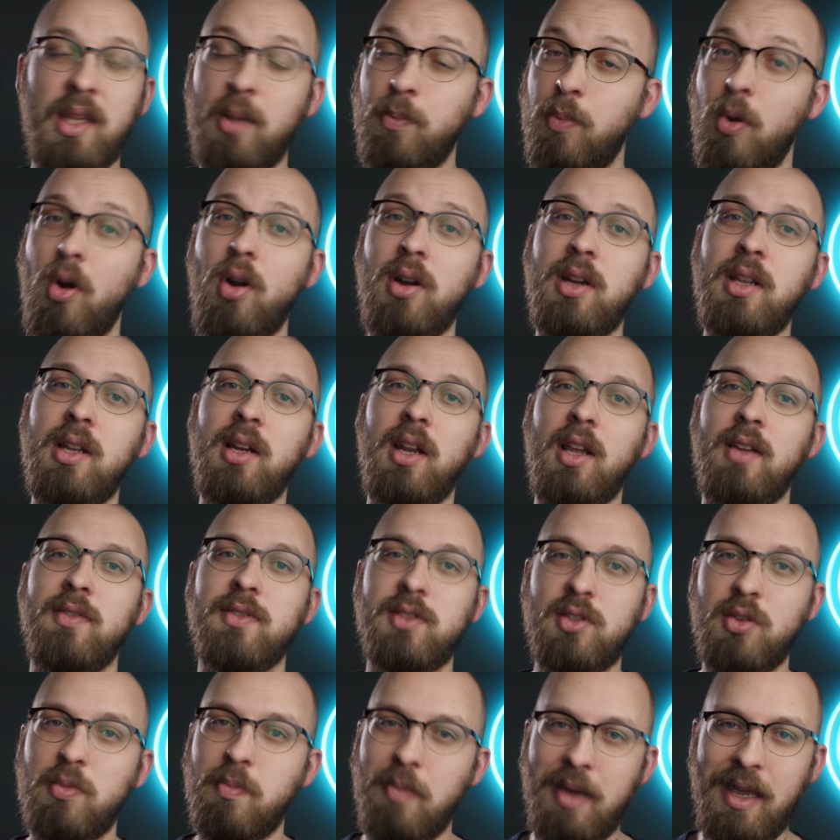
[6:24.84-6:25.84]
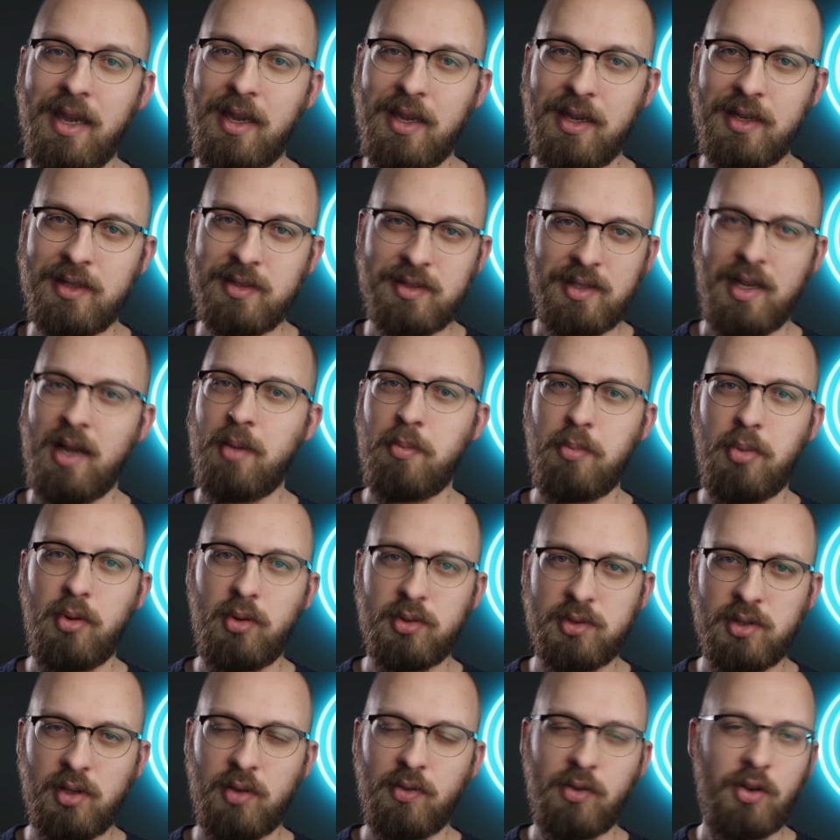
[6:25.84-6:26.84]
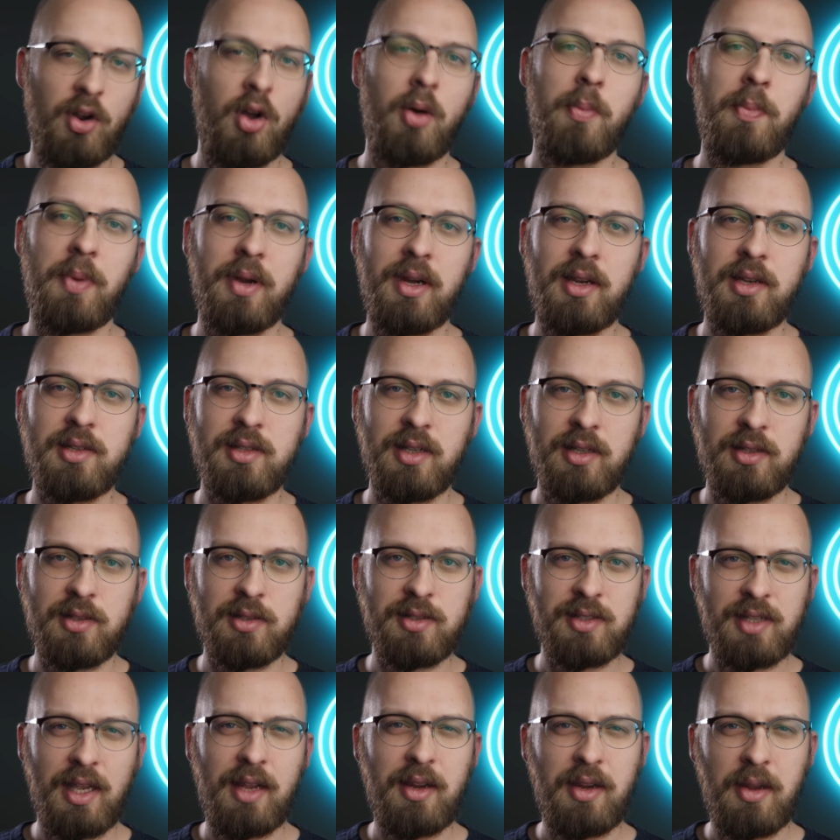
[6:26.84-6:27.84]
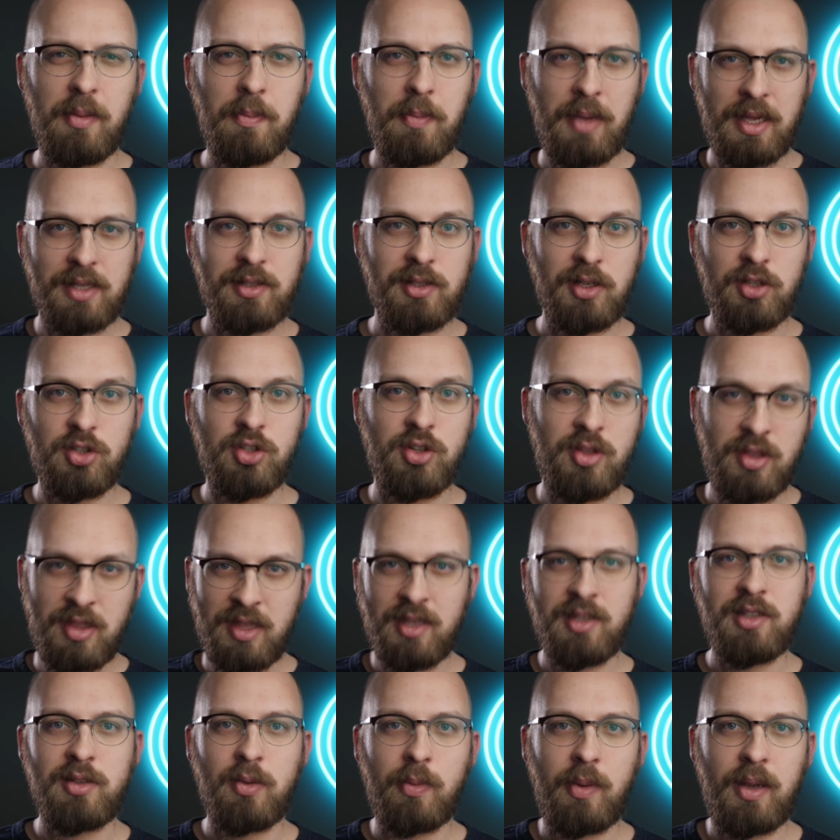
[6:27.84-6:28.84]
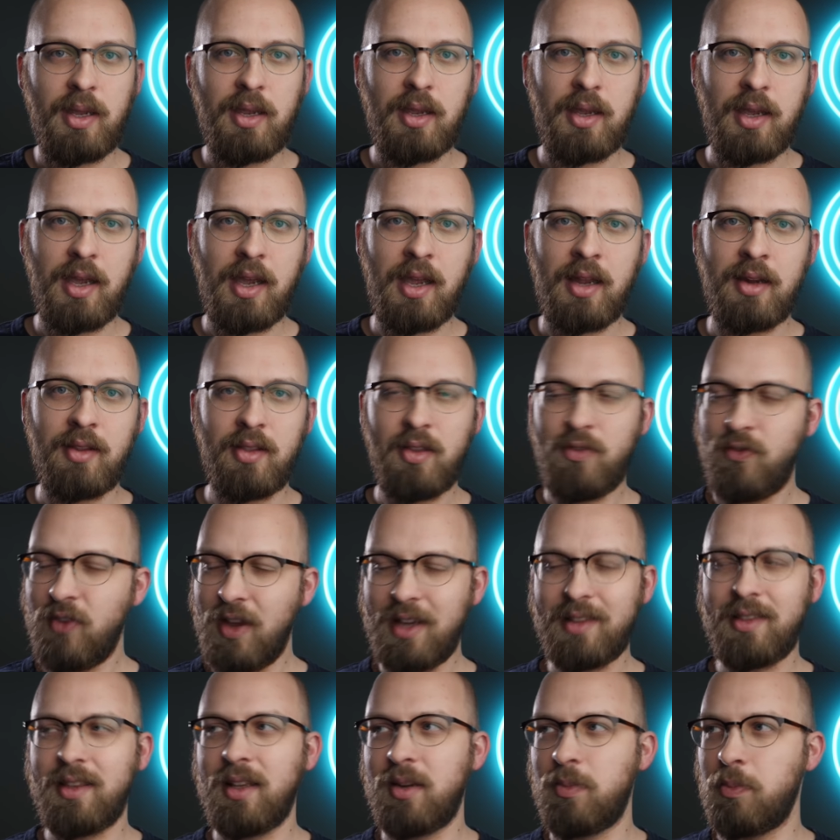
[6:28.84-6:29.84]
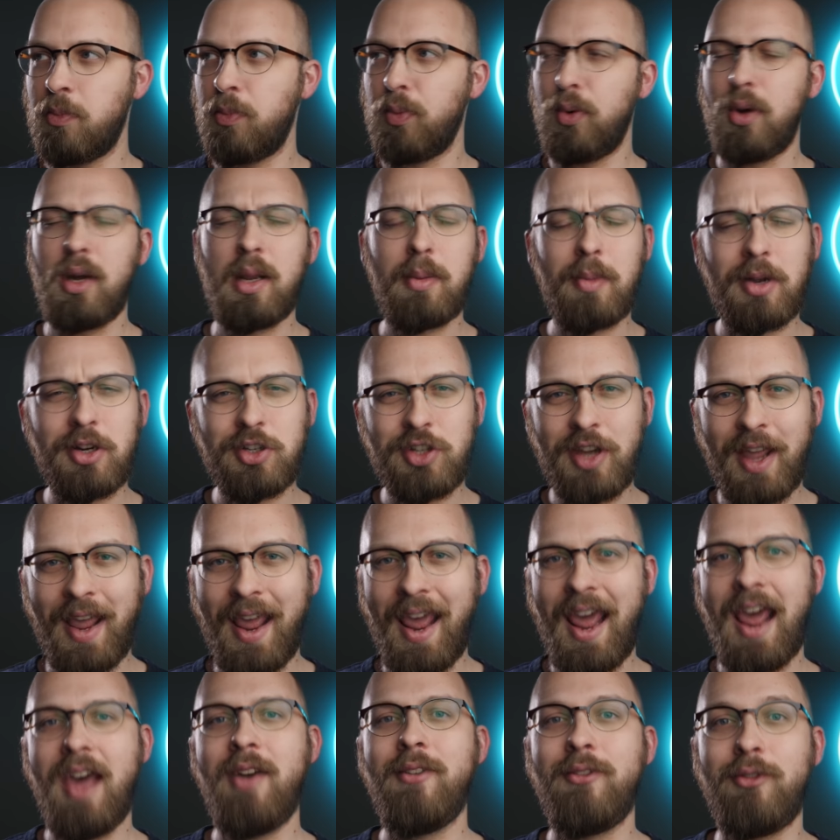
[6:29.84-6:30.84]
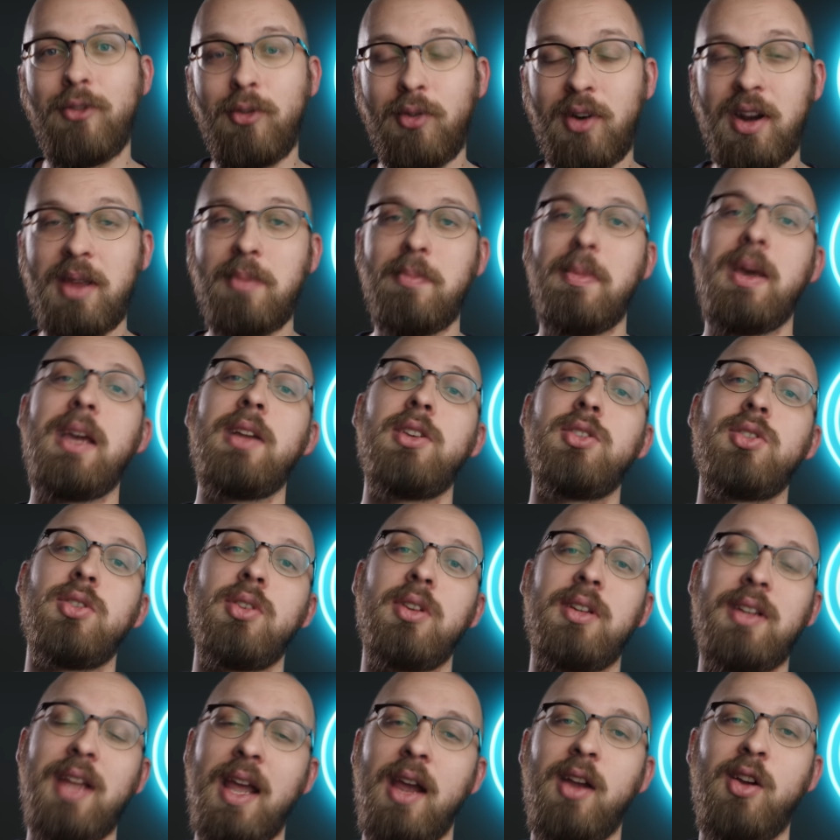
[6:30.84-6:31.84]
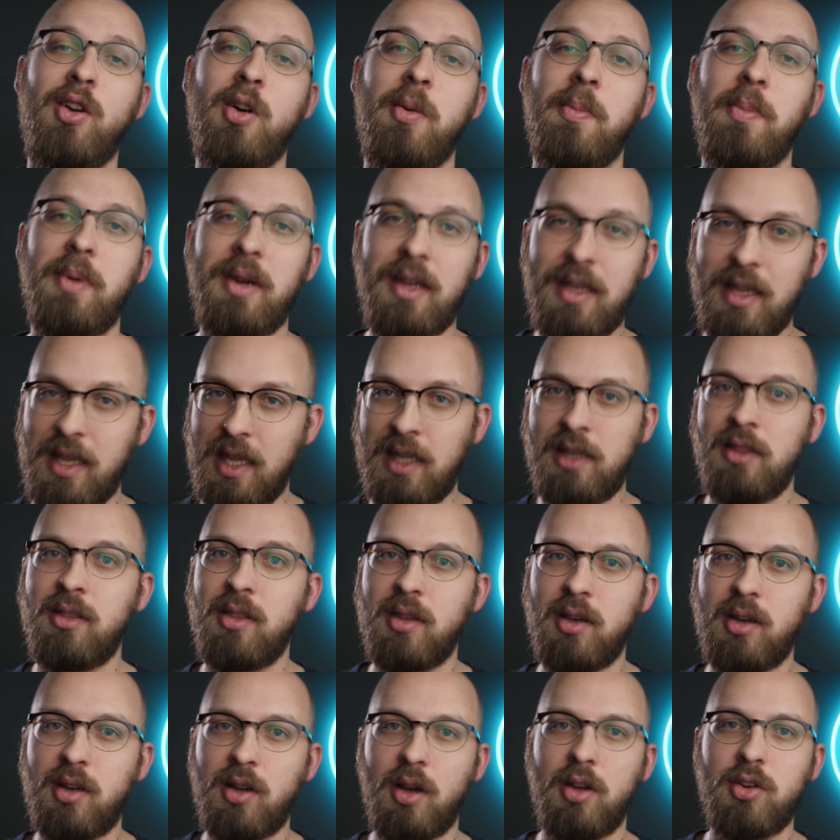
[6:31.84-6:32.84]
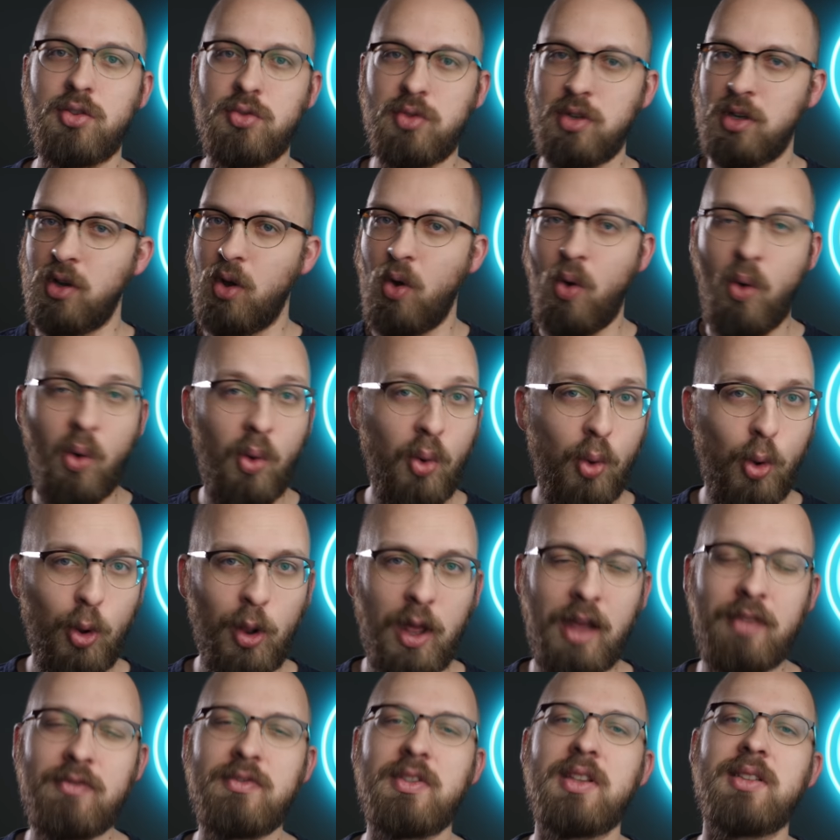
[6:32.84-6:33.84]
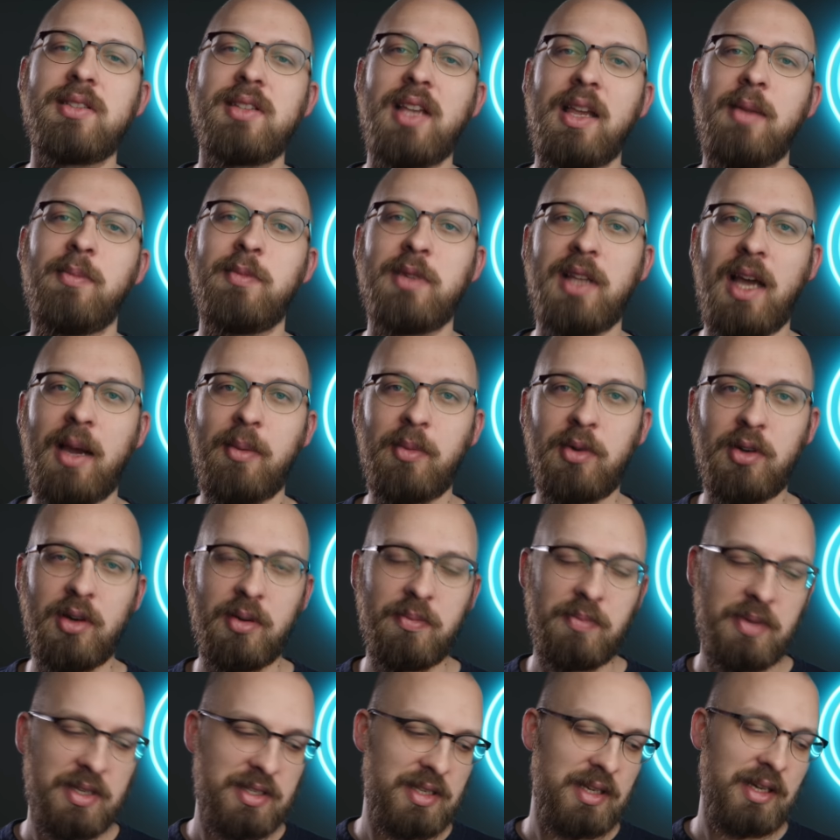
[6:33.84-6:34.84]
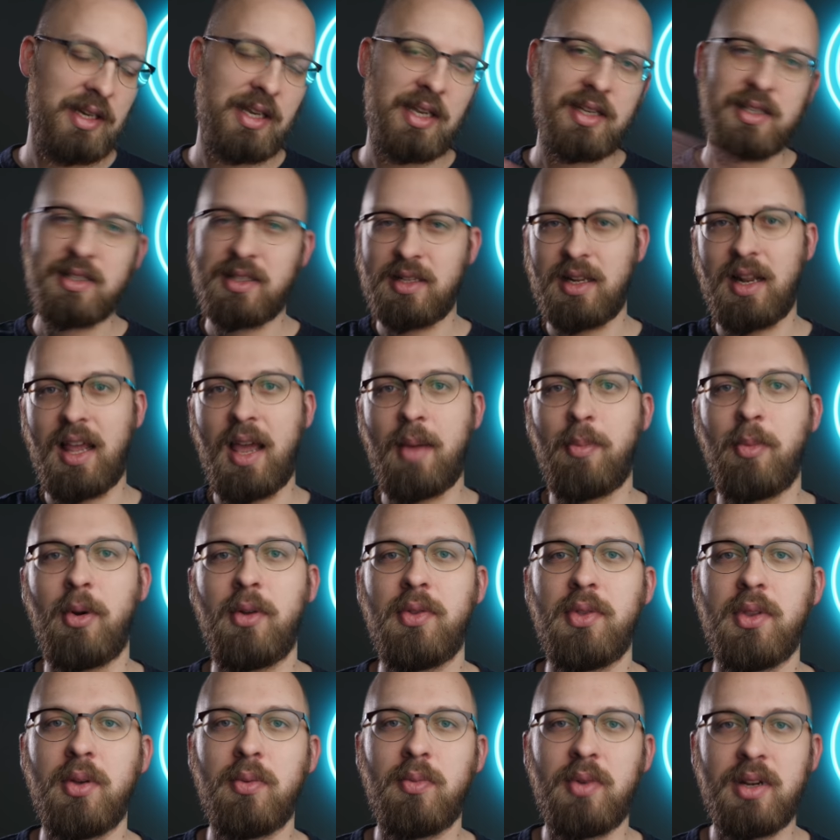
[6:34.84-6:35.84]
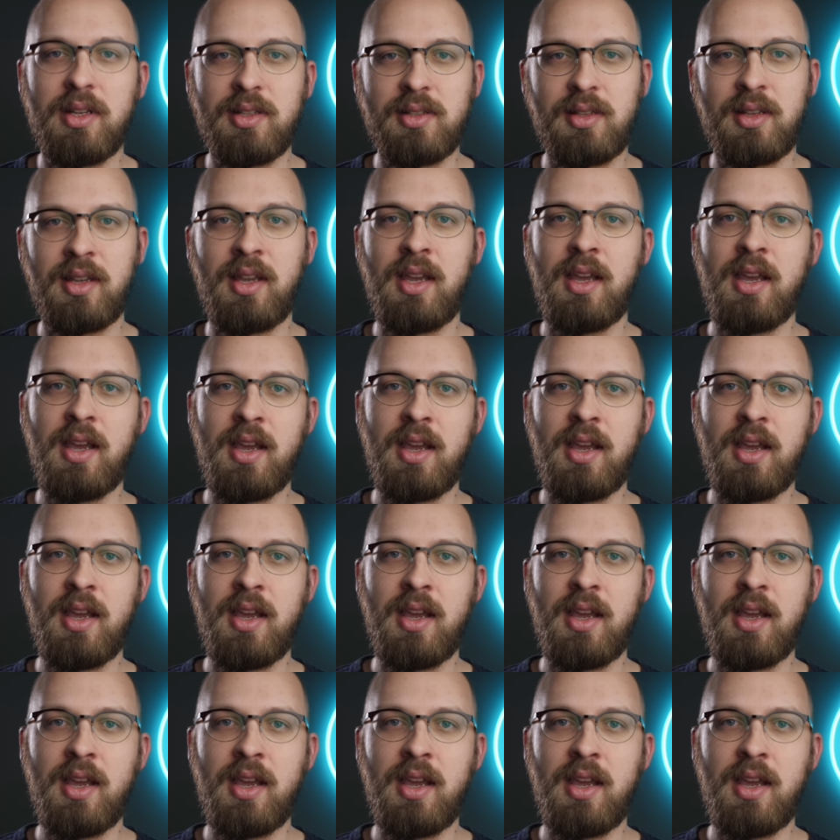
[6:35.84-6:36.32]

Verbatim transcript: The party loves to make examples of companies and send a message this way, and the fact that pretty much every major tech company in the country all at the same time got basically a slap on the wrist,